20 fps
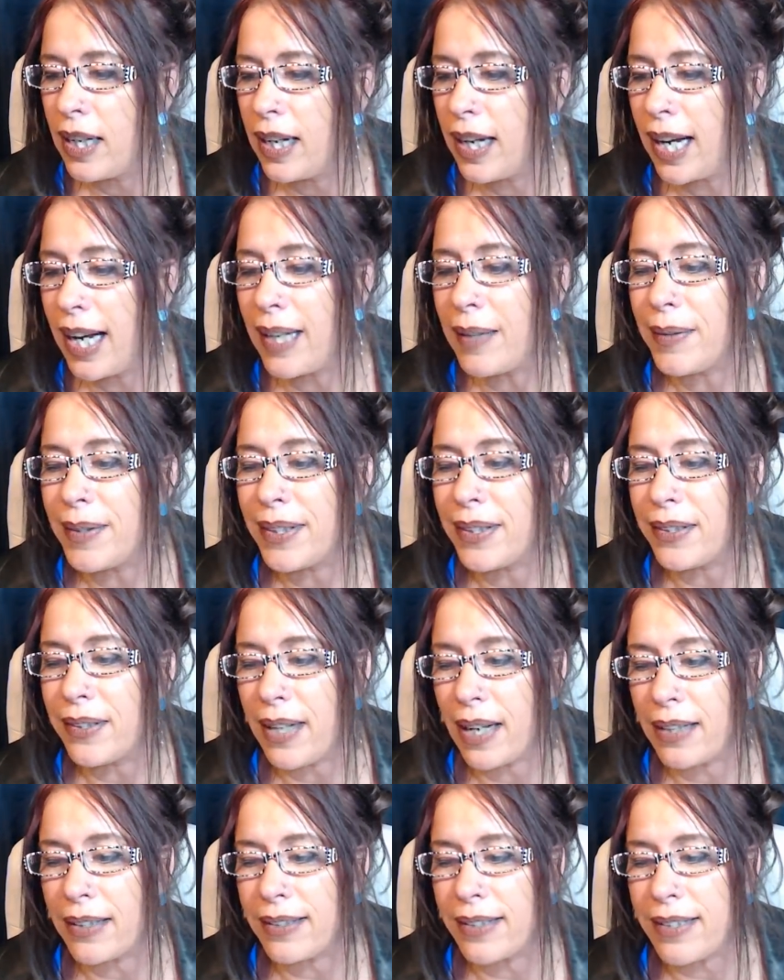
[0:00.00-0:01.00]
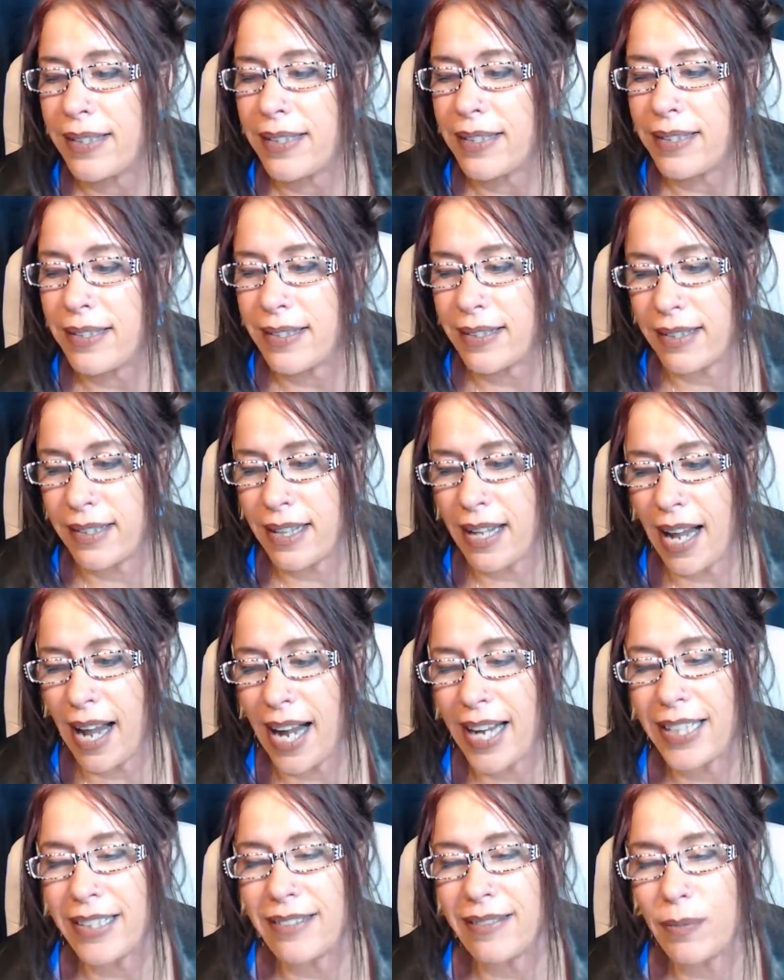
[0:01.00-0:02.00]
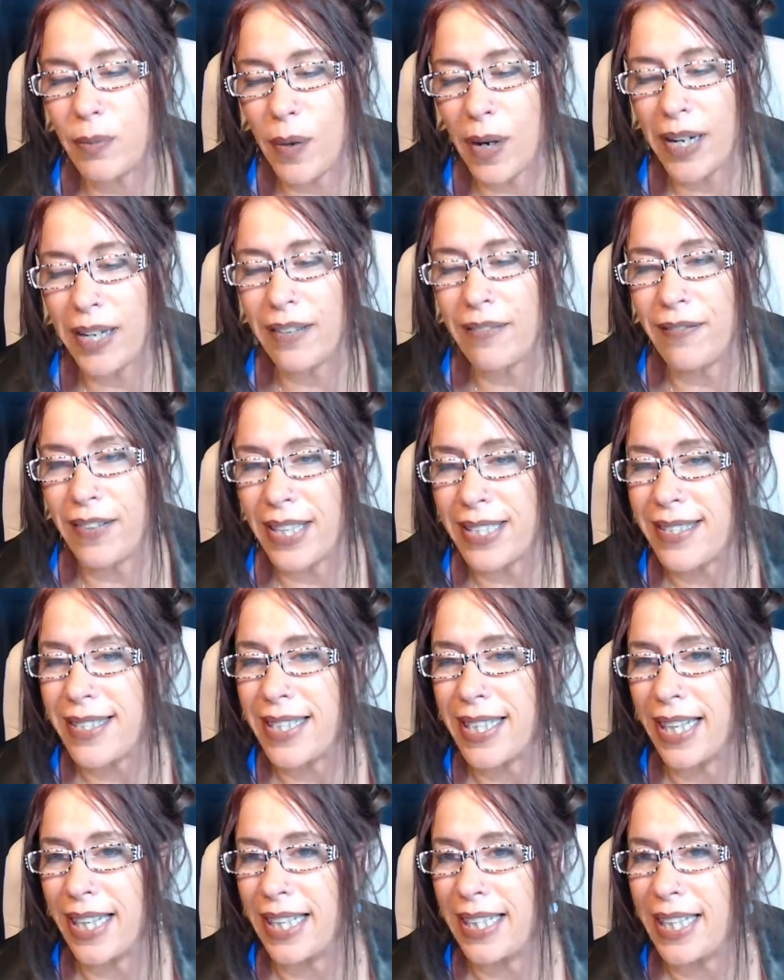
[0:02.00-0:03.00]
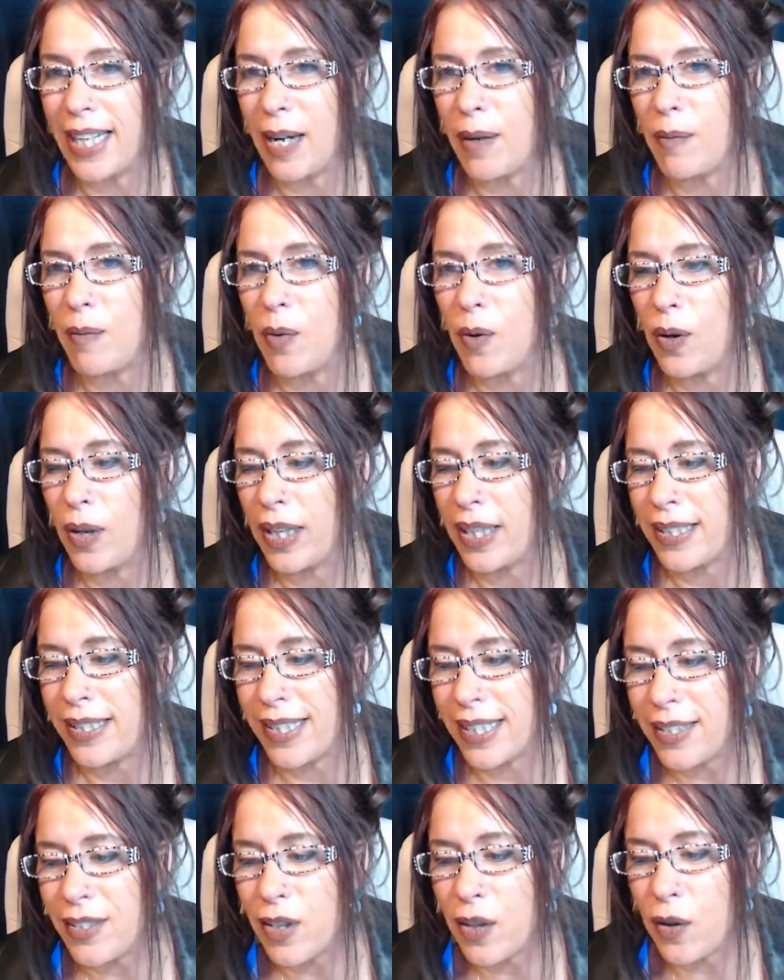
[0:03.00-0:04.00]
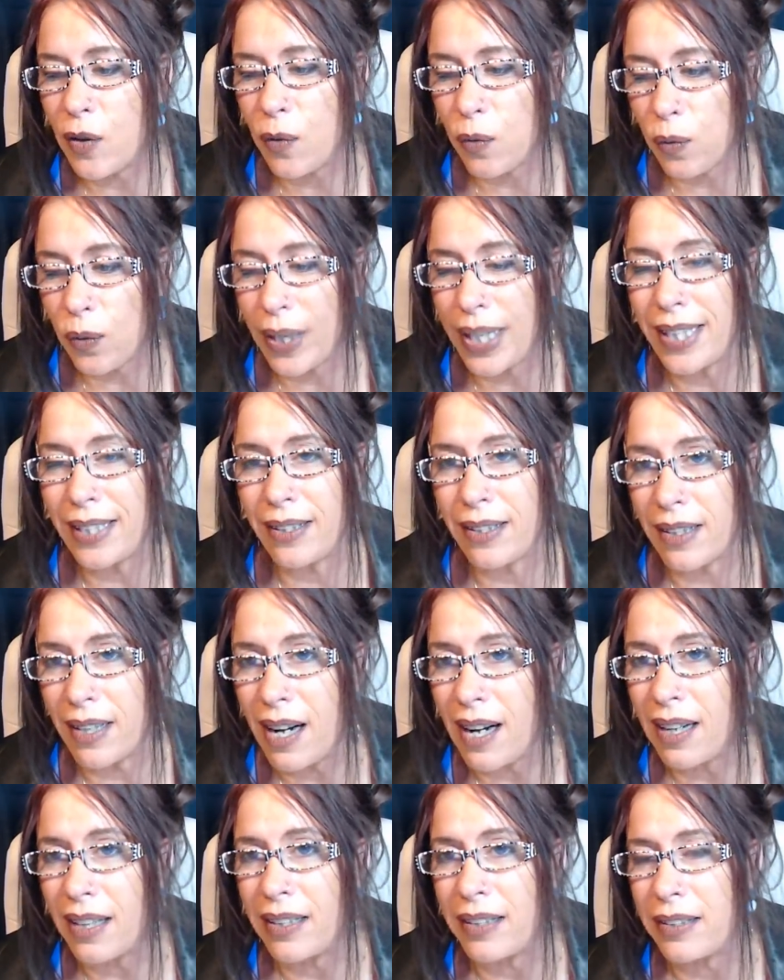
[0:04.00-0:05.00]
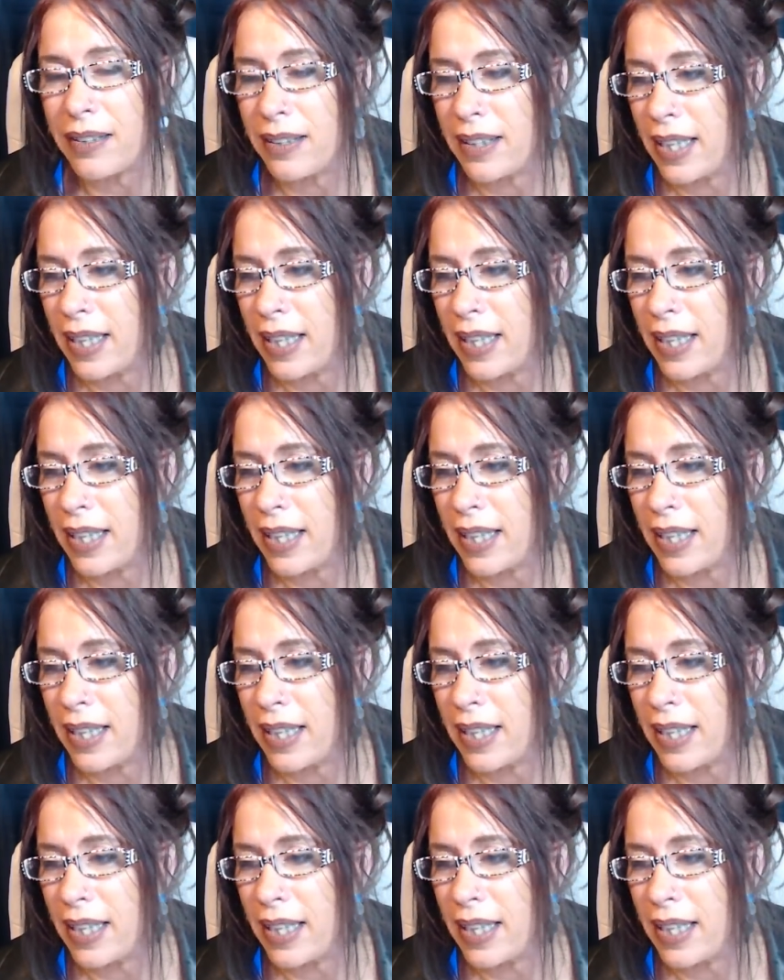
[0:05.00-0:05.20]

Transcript: I I want to investigate that more because that's a great thought.